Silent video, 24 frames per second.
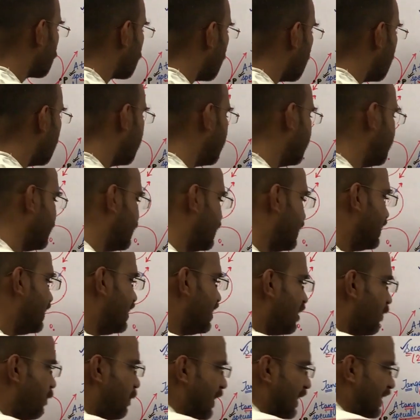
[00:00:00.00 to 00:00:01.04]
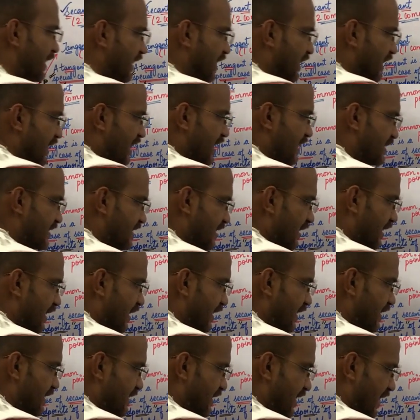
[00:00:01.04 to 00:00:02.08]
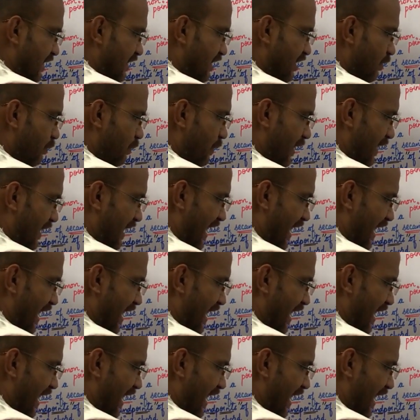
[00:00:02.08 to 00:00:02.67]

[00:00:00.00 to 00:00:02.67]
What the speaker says: chord in a particular circle is nothing but